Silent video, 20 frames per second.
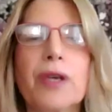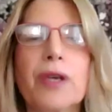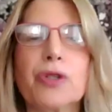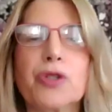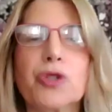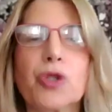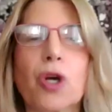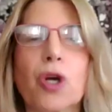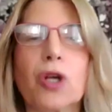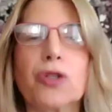There
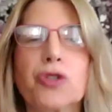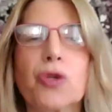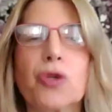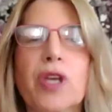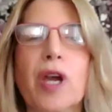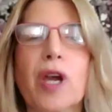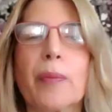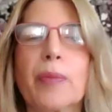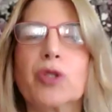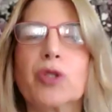is also
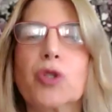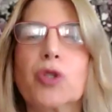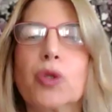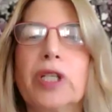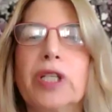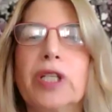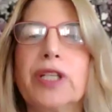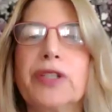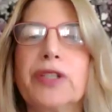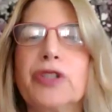the
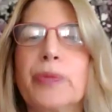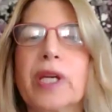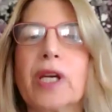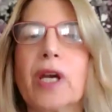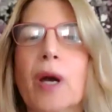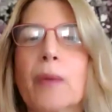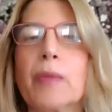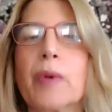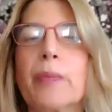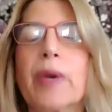opportunity to
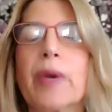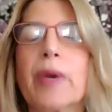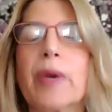become a